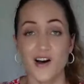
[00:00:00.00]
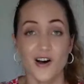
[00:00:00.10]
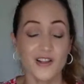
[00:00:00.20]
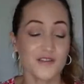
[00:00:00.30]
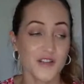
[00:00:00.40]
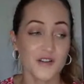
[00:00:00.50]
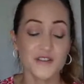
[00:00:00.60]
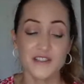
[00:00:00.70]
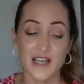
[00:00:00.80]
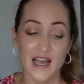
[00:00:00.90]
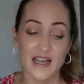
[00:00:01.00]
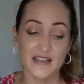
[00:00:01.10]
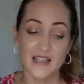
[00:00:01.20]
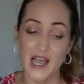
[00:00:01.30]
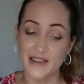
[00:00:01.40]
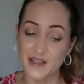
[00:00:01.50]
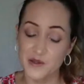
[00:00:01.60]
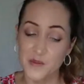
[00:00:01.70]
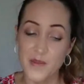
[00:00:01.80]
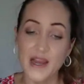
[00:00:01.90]
All of those,
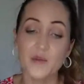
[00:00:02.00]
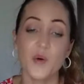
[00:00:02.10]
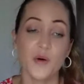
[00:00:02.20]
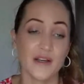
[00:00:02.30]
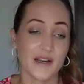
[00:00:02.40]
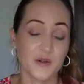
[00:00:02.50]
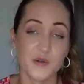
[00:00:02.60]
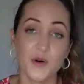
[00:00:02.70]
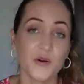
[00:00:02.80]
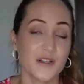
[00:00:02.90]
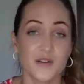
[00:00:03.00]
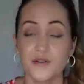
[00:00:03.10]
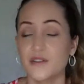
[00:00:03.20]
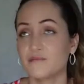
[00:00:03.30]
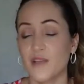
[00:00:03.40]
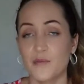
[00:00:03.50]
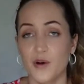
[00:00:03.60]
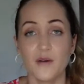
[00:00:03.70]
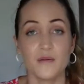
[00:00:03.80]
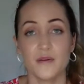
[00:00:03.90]
The main point, I could go in those and
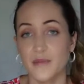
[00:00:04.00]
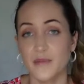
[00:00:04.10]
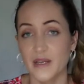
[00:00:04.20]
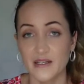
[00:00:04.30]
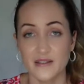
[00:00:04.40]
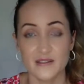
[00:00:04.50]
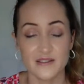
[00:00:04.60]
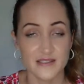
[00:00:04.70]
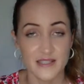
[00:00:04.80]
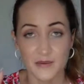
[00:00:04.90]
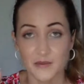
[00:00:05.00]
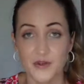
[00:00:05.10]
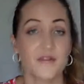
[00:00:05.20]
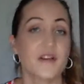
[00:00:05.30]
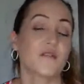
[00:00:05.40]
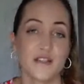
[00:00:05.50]
probably make a separate video for each of this,